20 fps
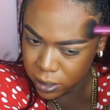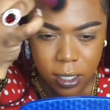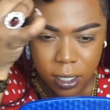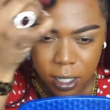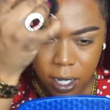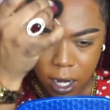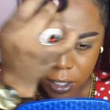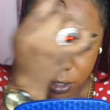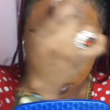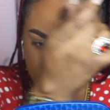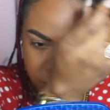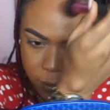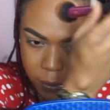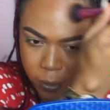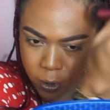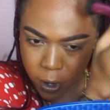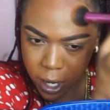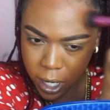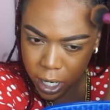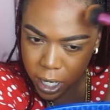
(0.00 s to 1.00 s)
Then I start
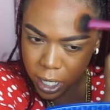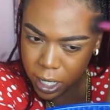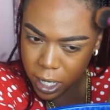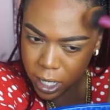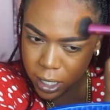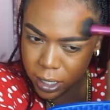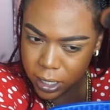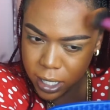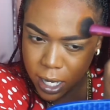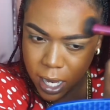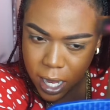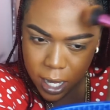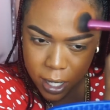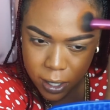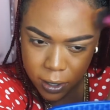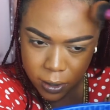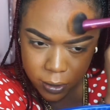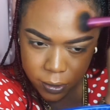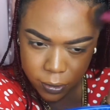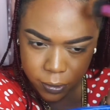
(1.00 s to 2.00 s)
bringing it
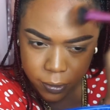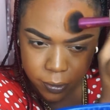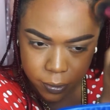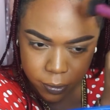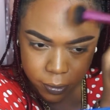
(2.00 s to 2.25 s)
down.